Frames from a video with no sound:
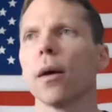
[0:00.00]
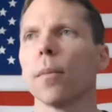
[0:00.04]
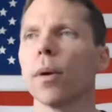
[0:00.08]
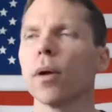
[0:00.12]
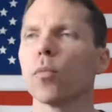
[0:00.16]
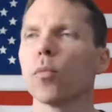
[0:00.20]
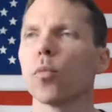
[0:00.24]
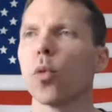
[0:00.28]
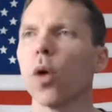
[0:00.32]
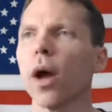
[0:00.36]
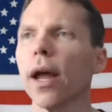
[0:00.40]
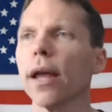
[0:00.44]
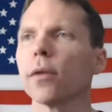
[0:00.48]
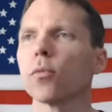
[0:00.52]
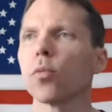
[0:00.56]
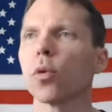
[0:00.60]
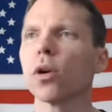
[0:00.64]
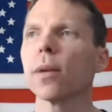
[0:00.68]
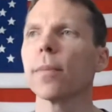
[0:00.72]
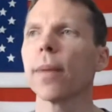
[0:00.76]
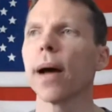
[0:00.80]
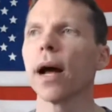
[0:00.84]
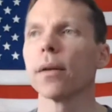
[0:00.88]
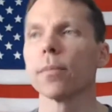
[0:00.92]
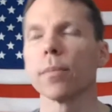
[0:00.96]
but wait,
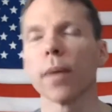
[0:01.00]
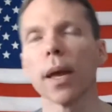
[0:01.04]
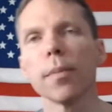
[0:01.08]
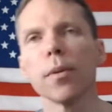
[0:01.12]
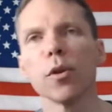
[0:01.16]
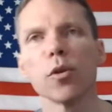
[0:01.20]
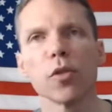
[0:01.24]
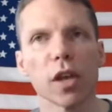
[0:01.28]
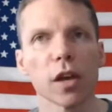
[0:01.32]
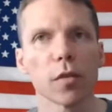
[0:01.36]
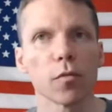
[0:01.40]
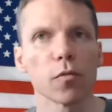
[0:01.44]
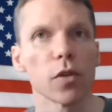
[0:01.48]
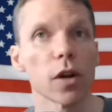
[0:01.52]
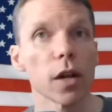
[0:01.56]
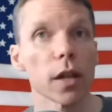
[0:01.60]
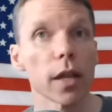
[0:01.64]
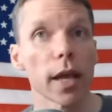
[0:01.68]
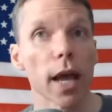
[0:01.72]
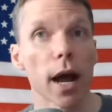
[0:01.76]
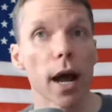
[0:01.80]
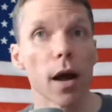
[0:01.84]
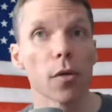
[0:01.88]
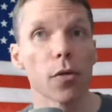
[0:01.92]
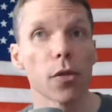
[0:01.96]
what about, maybe you get
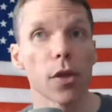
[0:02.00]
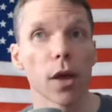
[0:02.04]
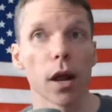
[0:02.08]
really out